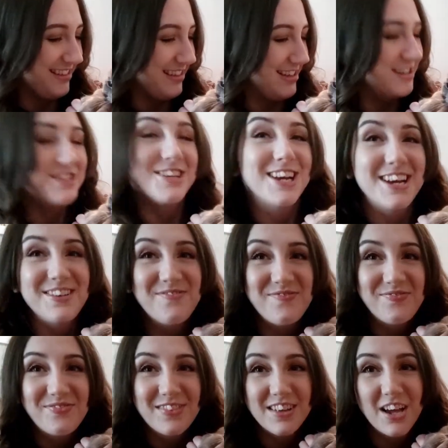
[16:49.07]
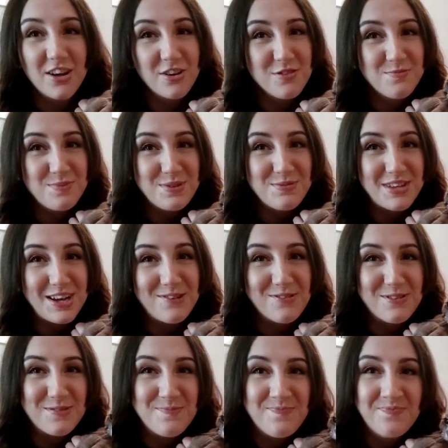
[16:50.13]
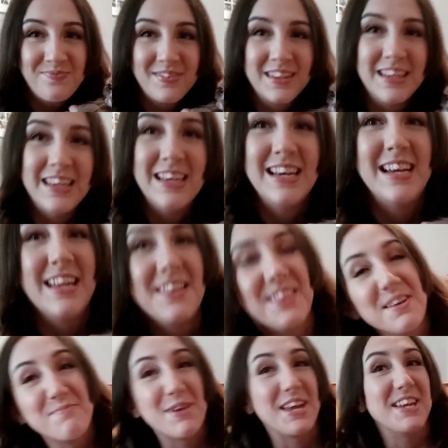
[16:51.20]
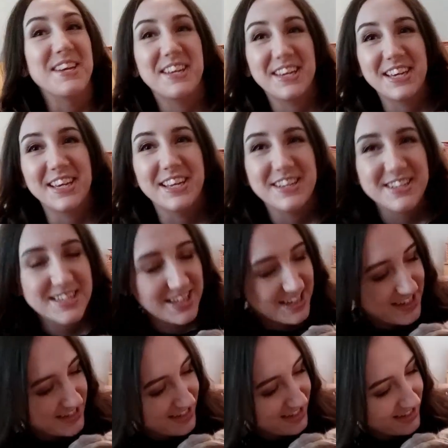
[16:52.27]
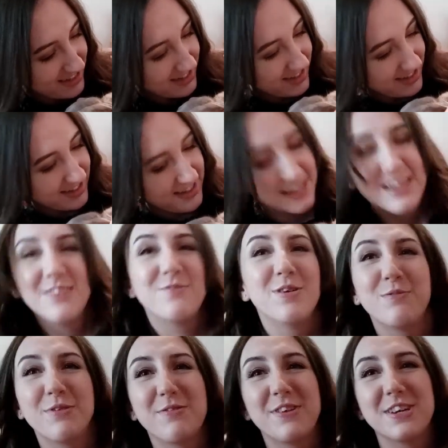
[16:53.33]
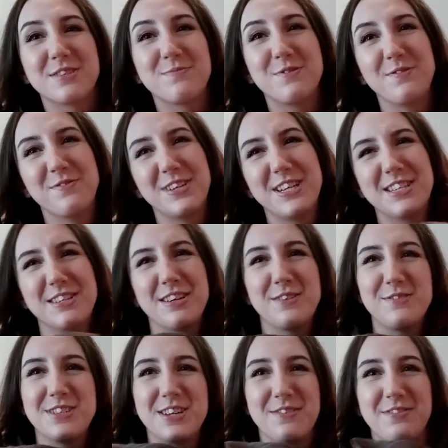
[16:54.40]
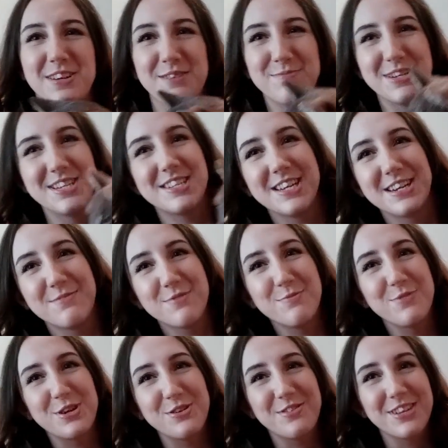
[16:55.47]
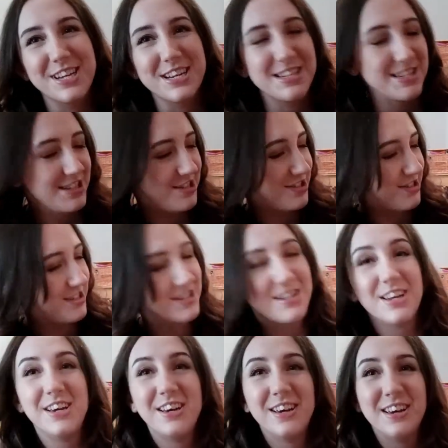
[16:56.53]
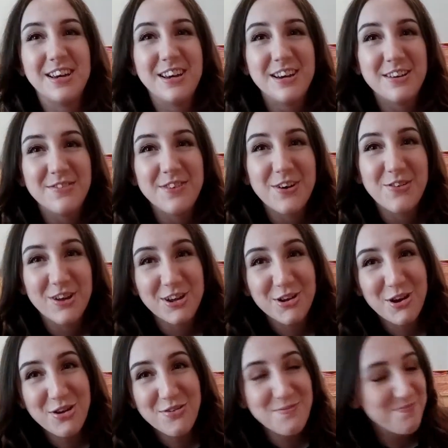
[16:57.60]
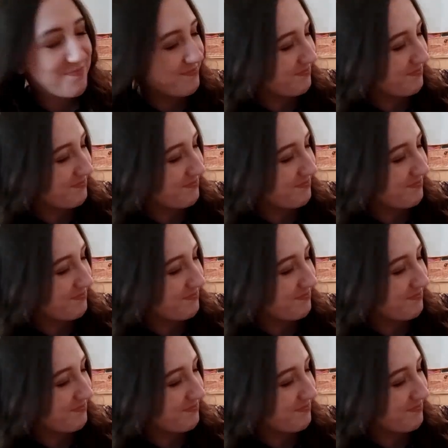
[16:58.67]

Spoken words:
And yeah, I couldn't be without them. They make it, when we first moved in, something was definitely missing, and when we got these it just felt like home.